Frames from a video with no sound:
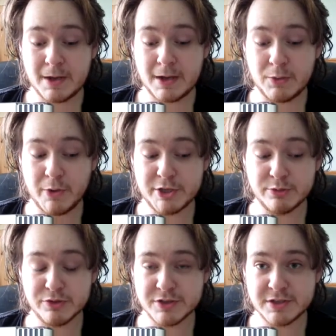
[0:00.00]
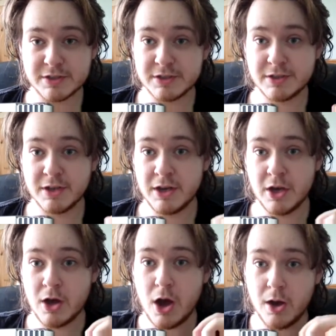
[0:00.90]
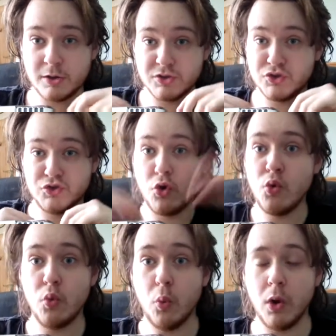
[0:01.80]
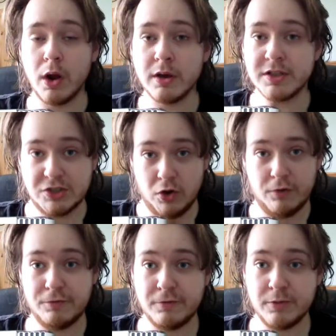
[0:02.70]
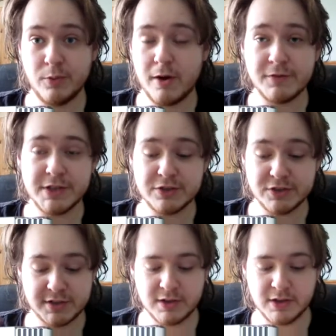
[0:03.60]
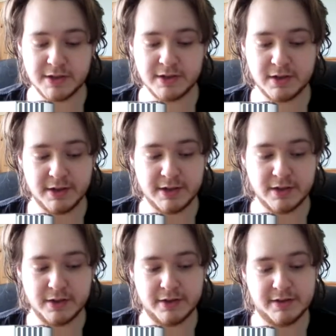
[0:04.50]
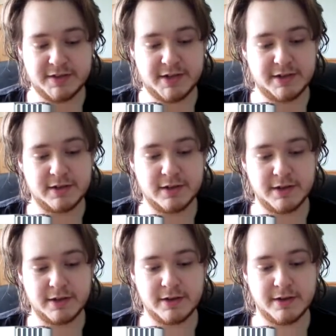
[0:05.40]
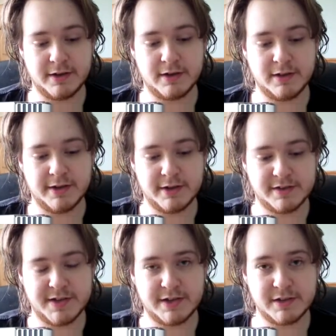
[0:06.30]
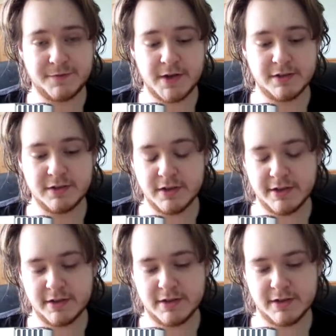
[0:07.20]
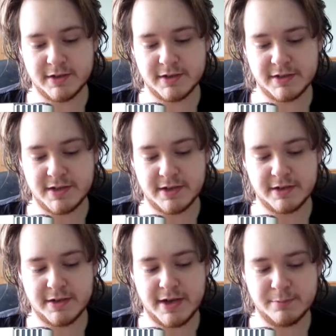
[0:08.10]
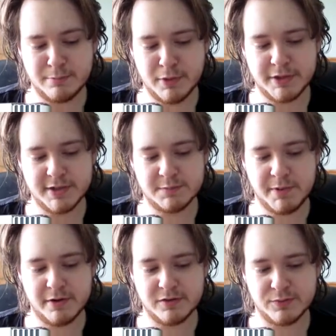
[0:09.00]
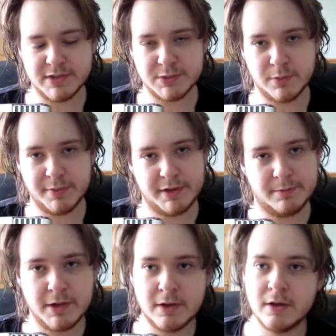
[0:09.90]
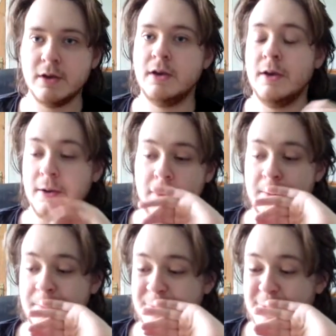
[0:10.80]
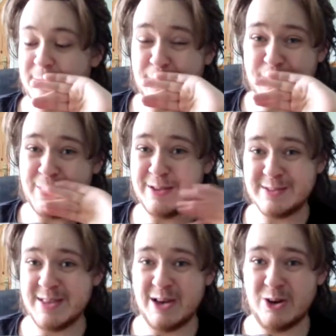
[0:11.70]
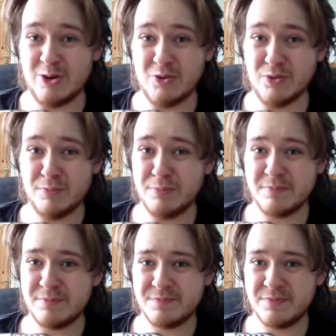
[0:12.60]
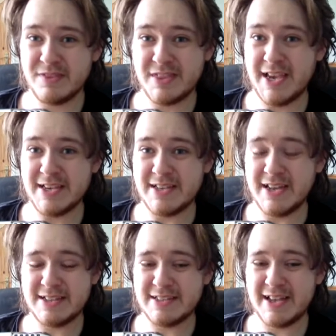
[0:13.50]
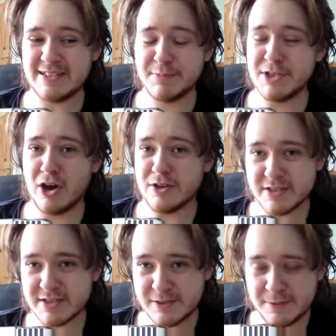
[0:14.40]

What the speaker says: where you just do stuff, rather than just click, attack, click, attack, defend, click, attack, get money, experience, rinse and repeat. I'm not into that whole thing, it's monotonous.